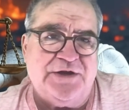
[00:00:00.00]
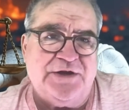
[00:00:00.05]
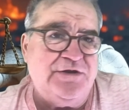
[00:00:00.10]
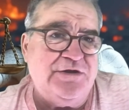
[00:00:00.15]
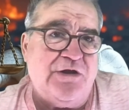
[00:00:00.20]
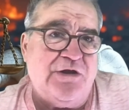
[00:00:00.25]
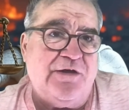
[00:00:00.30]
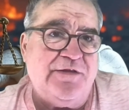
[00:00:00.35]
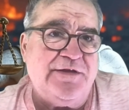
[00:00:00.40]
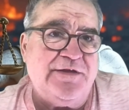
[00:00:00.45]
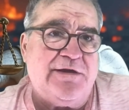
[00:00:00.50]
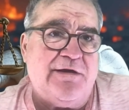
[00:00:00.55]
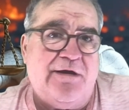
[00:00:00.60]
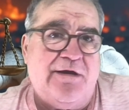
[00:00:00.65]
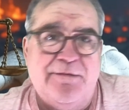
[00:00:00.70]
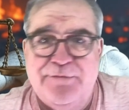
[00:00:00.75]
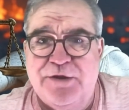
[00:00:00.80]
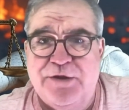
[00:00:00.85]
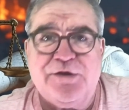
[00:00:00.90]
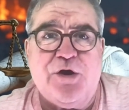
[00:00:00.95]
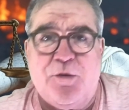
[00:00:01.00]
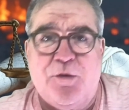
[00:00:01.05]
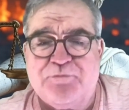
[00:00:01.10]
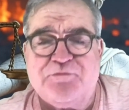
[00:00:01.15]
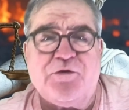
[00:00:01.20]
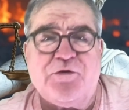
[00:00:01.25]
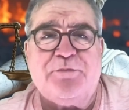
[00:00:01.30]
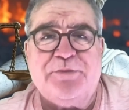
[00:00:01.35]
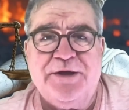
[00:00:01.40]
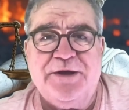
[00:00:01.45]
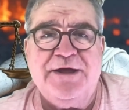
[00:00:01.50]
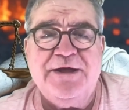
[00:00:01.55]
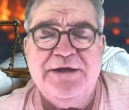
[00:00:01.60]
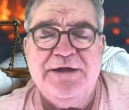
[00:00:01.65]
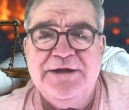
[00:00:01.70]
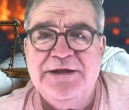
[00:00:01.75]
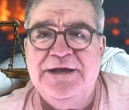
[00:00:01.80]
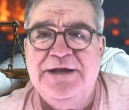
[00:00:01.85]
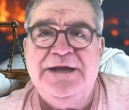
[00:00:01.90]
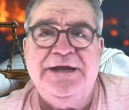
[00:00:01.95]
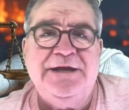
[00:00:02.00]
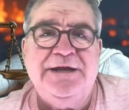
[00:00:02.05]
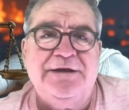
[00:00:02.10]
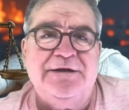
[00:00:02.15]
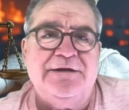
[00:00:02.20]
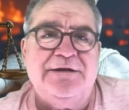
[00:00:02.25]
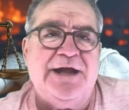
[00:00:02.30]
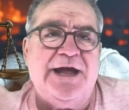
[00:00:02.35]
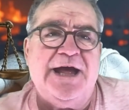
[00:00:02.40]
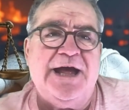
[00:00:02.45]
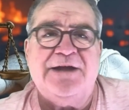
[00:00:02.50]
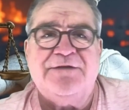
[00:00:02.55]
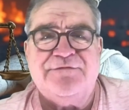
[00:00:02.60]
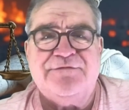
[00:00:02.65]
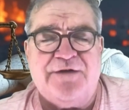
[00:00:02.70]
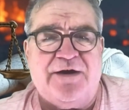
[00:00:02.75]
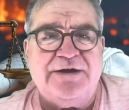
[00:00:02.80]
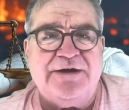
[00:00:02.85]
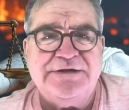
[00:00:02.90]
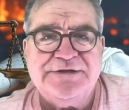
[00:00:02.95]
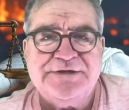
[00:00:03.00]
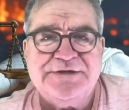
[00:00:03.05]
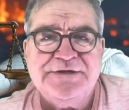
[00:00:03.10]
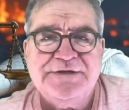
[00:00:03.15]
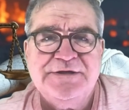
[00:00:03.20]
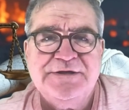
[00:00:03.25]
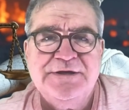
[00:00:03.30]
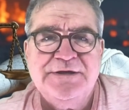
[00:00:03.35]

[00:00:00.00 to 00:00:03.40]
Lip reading: Didn't like the guy, but they got proper legal advice.